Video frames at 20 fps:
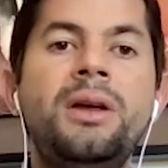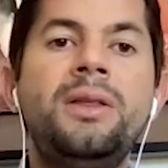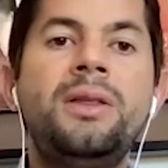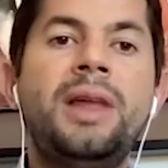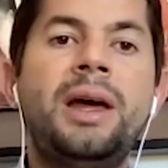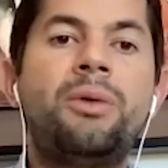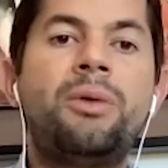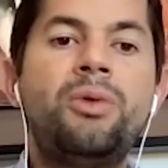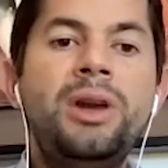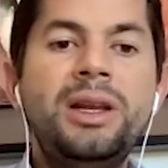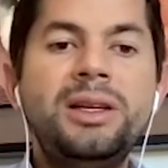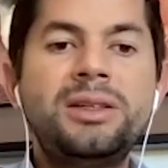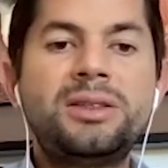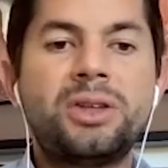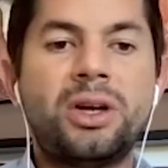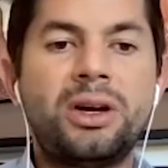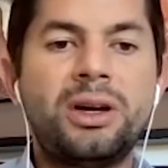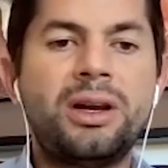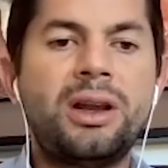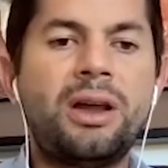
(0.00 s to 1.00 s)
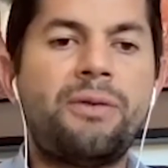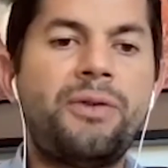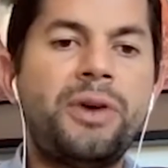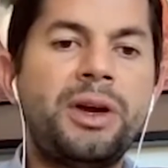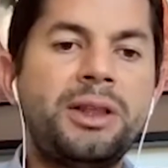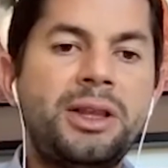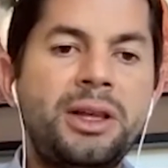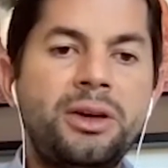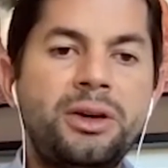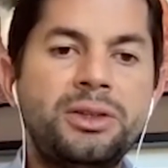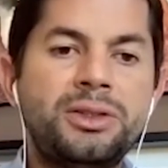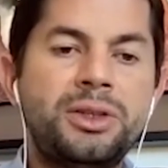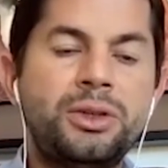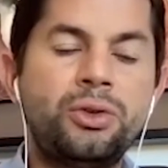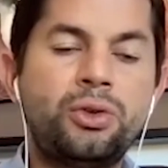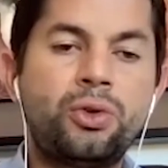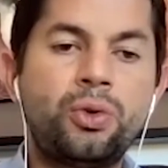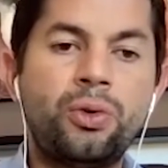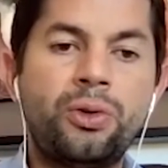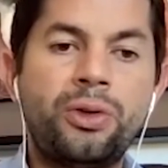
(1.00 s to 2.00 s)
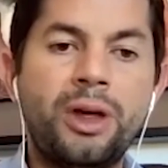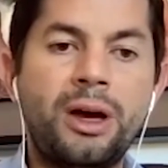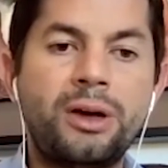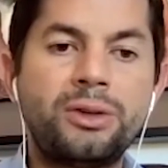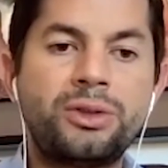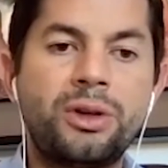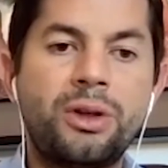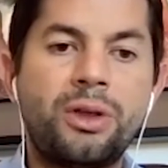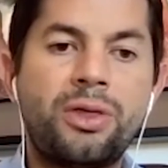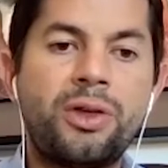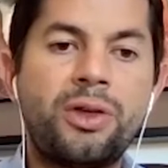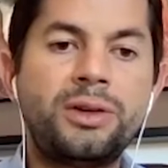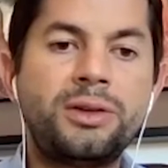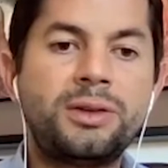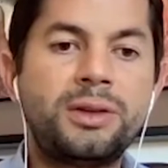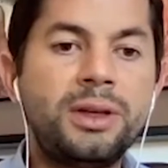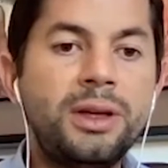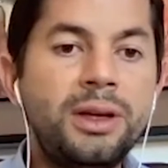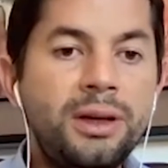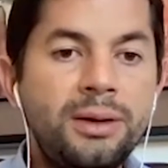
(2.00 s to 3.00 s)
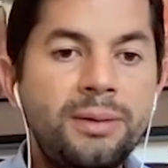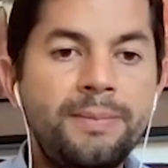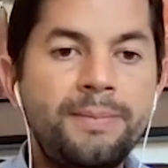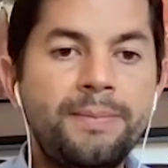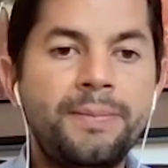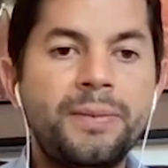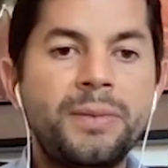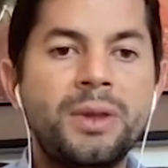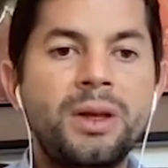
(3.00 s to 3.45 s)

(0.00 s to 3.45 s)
that really started affecting us in 2013,